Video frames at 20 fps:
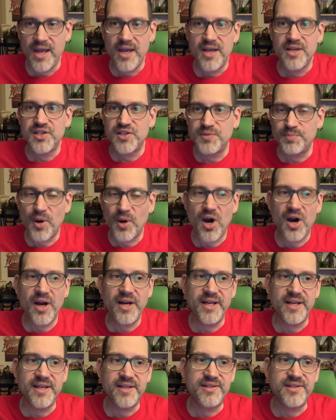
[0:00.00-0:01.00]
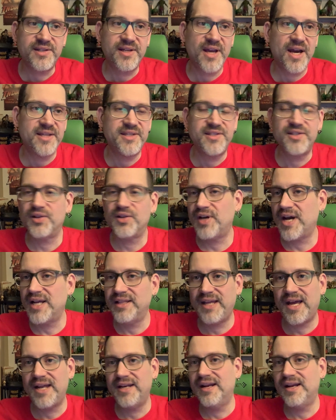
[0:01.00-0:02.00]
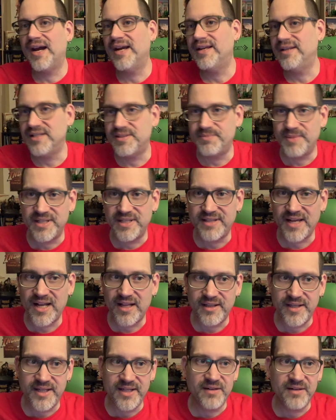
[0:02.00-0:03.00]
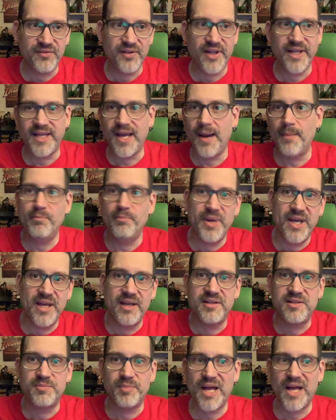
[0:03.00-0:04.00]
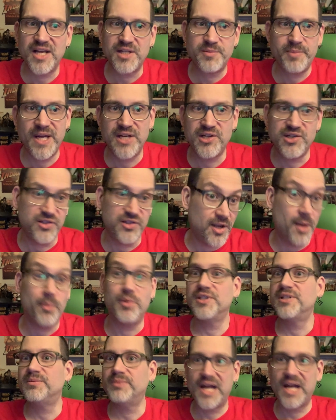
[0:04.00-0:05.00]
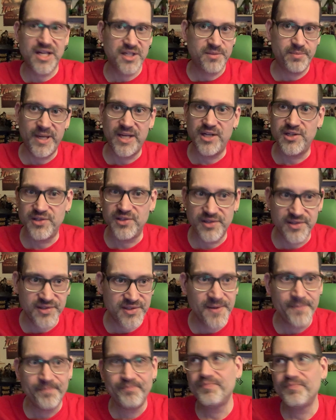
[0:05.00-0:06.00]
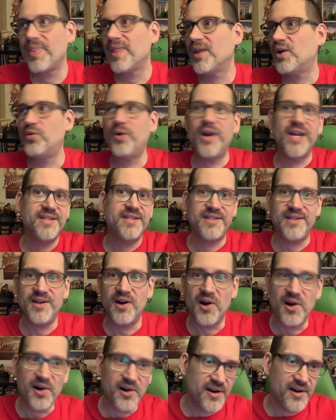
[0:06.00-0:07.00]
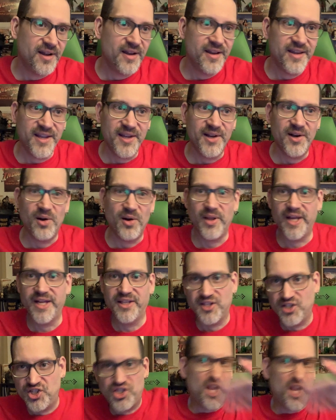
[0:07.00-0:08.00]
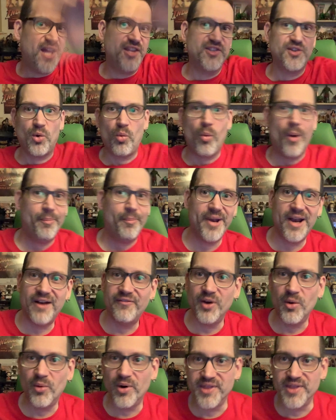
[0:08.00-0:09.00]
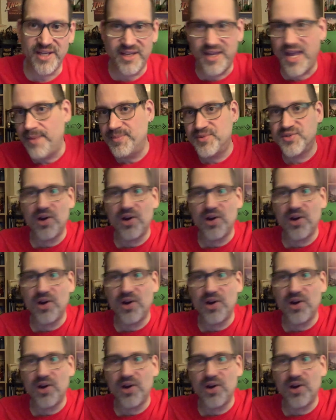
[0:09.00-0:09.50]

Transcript: Spawn is got, still got that nineties mentality of like, yeah, big splash pages, double splash pages, crazy art. You know, like the chains are whipping everywhere, the cape's